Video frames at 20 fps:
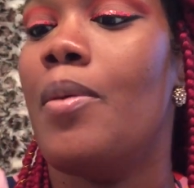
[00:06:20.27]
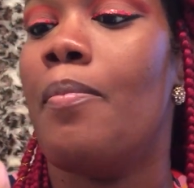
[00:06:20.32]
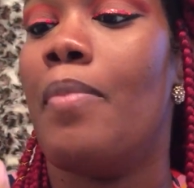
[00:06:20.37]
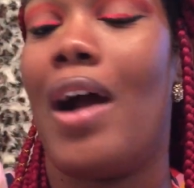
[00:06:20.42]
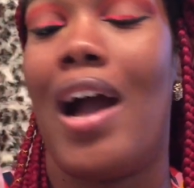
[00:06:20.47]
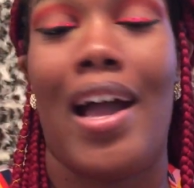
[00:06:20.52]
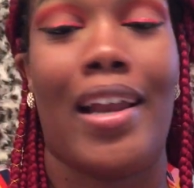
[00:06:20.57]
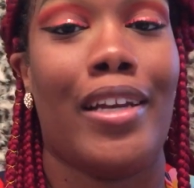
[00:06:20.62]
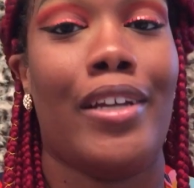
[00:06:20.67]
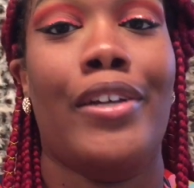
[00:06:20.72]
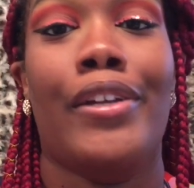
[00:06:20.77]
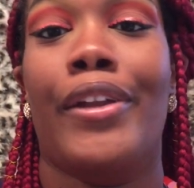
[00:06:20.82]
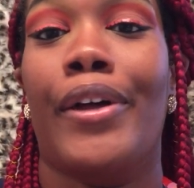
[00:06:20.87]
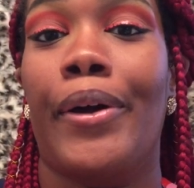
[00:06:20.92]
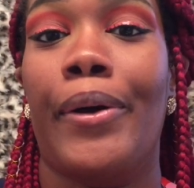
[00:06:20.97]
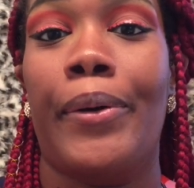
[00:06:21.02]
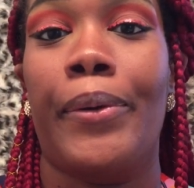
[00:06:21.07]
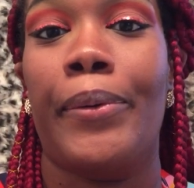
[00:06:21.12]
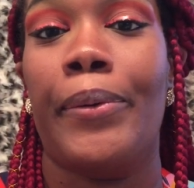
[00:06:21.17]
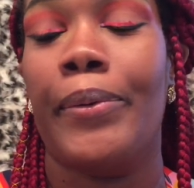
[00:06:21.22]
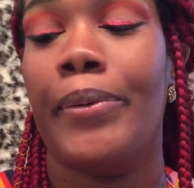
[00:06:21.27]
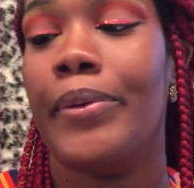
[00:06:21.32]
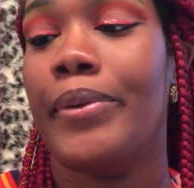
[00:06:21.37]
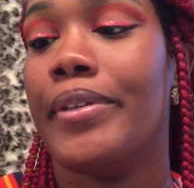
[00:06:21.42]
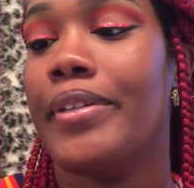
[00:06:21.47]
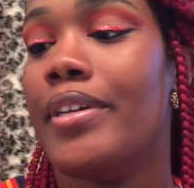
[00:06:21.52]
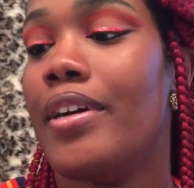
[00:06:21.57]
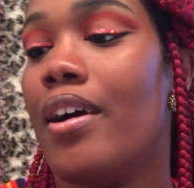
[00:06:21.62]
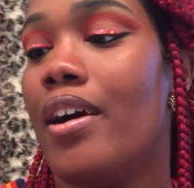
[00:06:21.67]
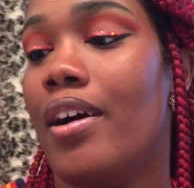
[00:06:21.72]
Body Glow,
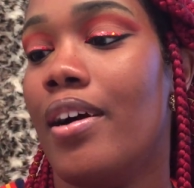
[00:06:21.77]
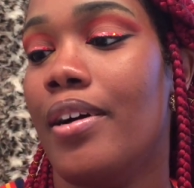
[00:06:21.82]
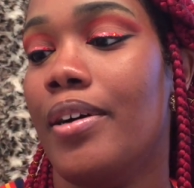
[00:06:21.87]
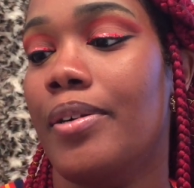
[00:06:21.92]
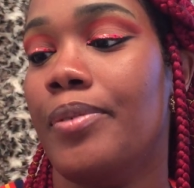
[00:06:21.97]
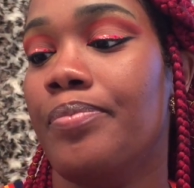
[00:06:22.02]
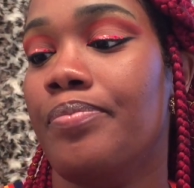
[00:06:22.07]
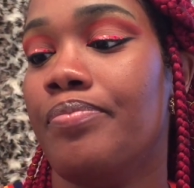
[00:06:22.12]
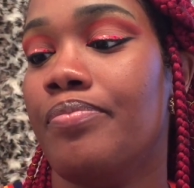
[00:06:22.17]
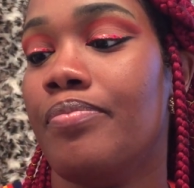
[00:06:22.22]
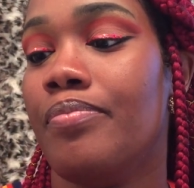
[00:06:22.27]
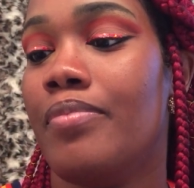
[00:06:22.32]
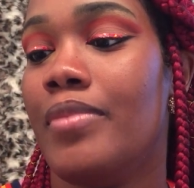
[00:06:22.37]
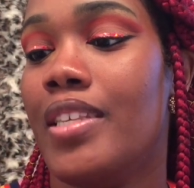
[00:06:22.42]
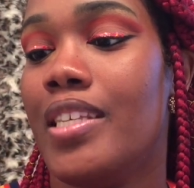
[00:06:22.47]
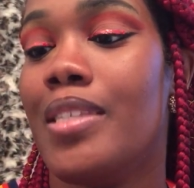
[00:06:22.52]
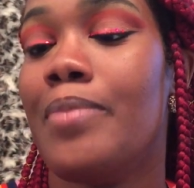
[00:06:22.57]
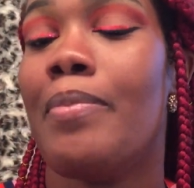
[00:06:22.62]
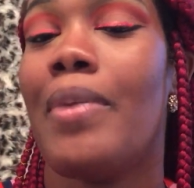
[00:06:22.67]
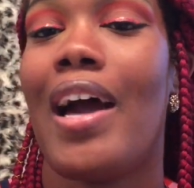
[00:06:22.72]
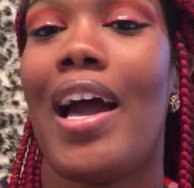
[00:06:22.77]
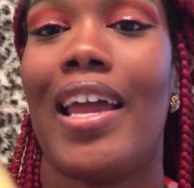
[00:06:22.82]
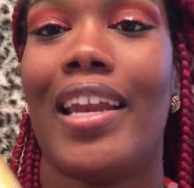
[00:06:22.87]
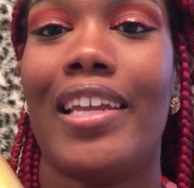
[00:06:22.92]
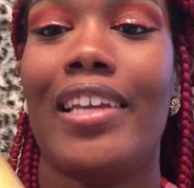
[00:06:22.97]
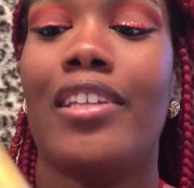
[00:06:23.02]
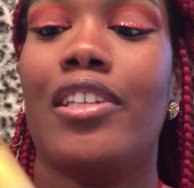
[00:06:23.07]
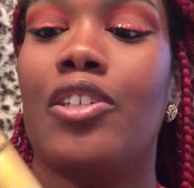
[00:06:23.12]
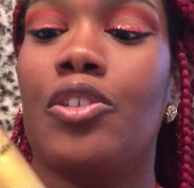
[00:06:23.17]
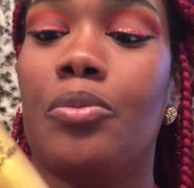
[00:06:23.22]
um, this
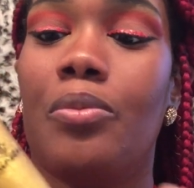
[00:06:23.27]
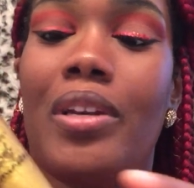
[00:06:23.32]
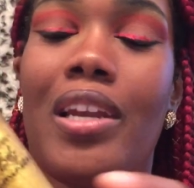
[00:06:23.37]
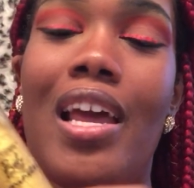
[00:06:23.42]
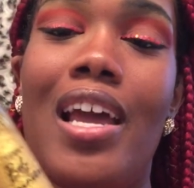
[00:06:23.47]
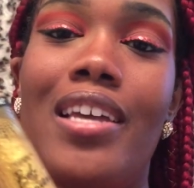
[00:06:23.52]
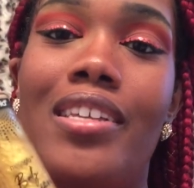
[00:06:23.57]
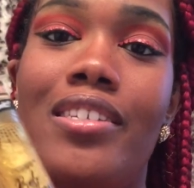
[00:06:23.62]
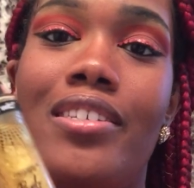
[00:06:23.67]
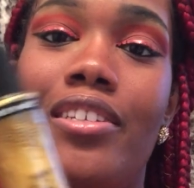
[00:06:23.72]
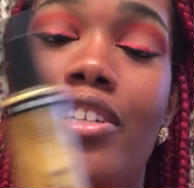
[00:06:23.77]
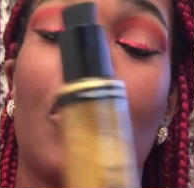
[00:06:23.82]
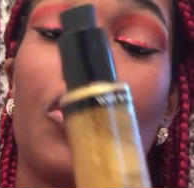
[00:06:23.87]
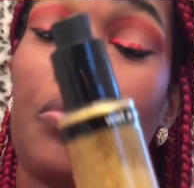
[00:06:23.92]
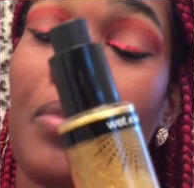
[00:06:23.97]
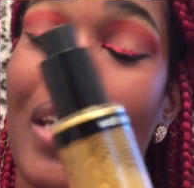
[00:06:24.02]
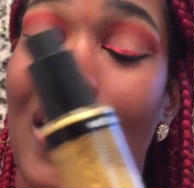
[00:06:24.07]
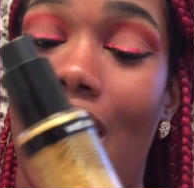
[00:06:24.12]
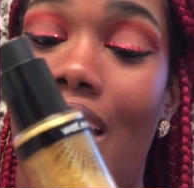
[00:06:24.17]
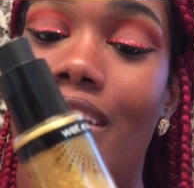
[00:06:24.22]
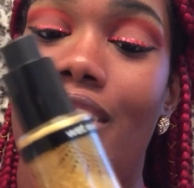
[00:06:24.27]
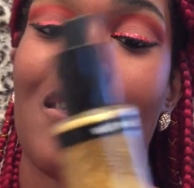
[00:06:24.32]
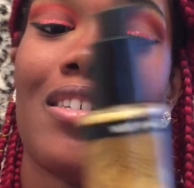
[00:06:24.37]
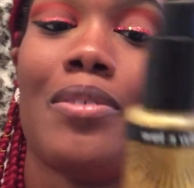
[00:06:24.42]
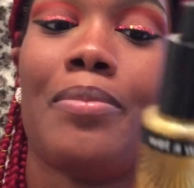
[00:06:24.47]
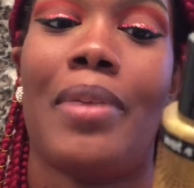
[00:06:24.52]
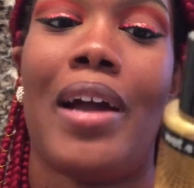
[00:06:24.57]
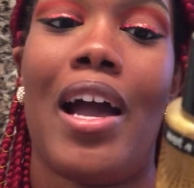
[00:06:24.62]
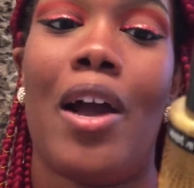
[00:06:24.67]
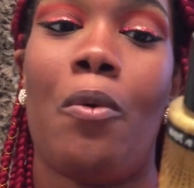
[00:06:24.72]
Body Illuminizer,
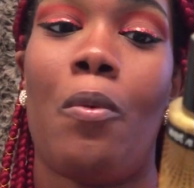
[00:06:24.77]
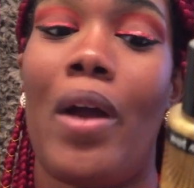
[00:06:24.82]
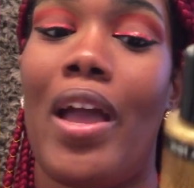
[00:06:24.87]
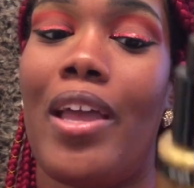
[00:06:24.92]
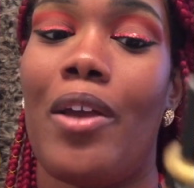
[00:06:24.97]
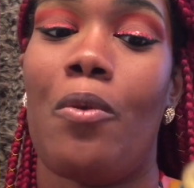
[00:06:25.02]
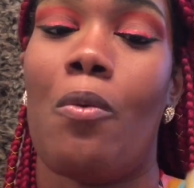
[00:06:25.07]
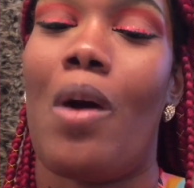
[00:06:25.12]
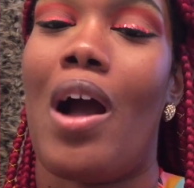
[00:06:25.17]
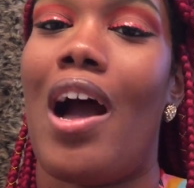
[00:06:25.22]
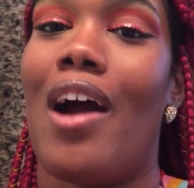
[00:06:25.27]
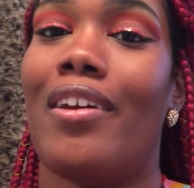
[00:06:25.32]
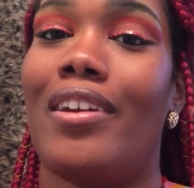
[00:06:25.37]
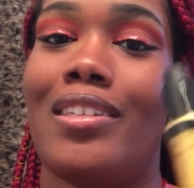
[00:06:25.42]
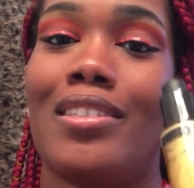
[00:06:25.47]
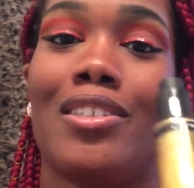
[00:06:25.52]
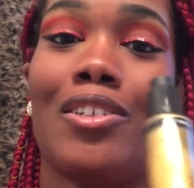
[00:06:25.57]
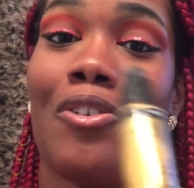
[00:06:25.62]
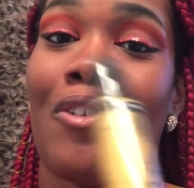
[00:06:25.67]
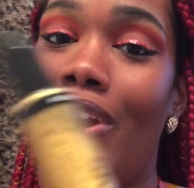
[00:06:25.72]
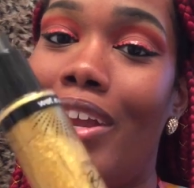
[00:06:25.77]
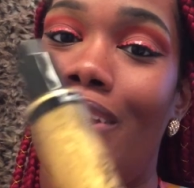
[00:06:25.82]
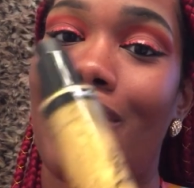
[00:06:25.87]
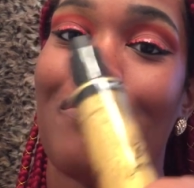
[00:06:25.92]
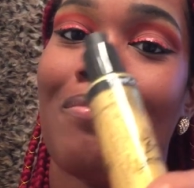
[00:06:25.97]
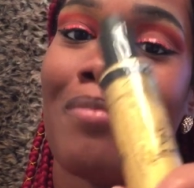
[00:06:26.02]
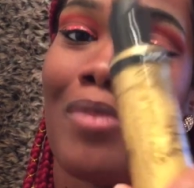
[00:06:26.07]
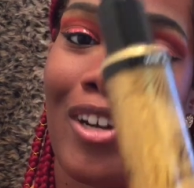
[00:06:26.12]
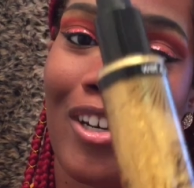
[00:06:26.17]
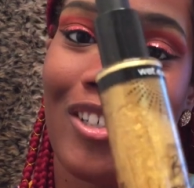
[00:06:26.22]
Illuminizer by Wet and Wild is a
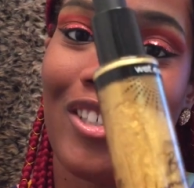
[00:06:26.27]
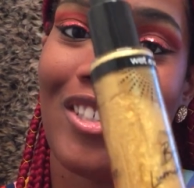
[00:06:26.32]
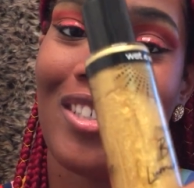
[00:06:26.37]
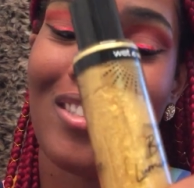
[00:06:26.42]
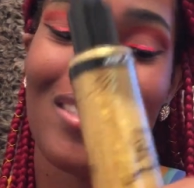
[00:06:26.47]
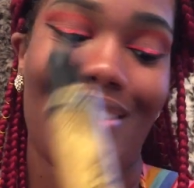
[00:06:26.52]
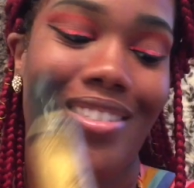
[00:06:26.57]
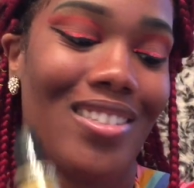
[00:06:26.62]
great purchase.